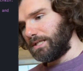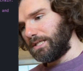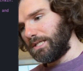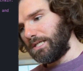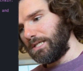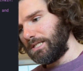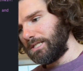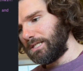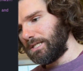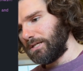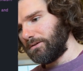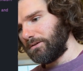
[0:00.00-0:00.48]

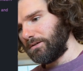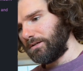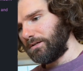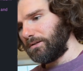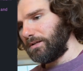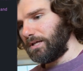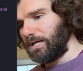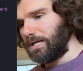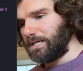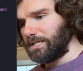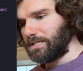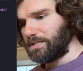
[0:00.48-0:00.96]

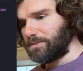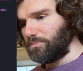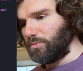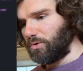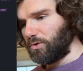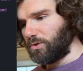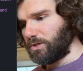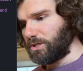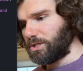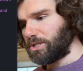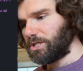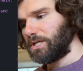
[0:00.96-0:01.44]
deserialize,
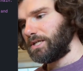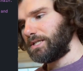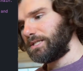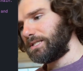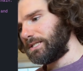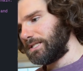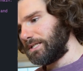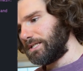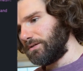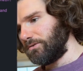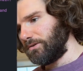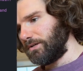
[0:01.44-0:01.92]
Borscht
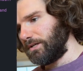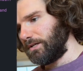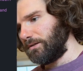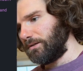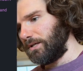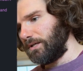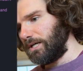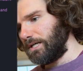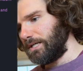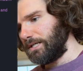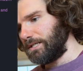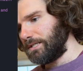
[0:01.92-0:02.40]

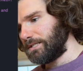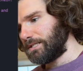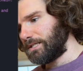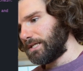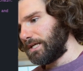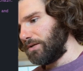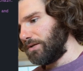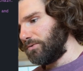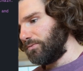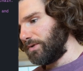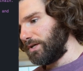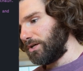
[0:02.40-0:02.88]

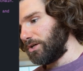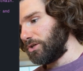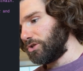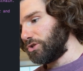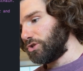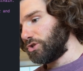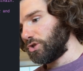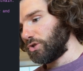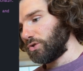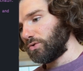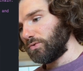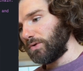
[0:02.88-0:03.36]
serialize, and we are
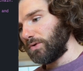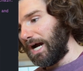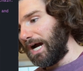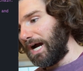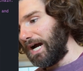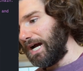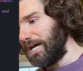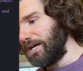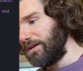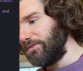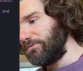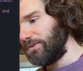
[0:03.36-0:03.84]

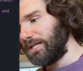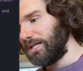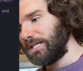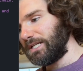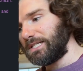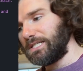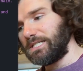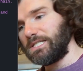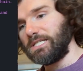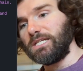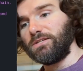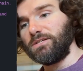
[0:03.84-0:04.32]
deriving
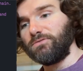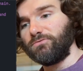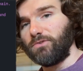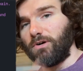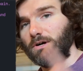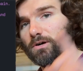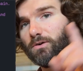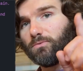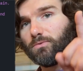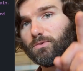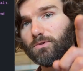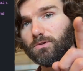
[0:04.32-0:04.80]

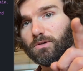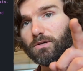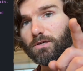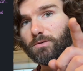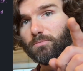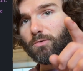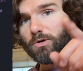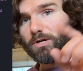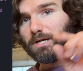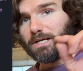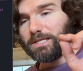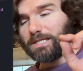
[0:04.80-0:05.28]
default. We'll look
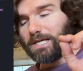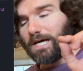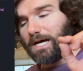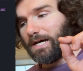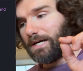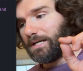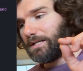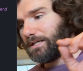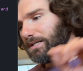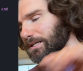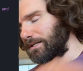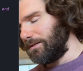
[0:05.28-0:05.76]
more at
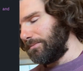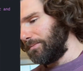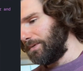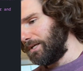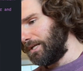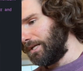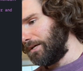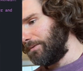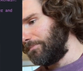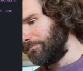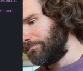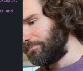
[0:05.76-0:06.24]
that in a
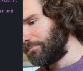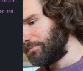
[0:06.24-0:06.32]
minute.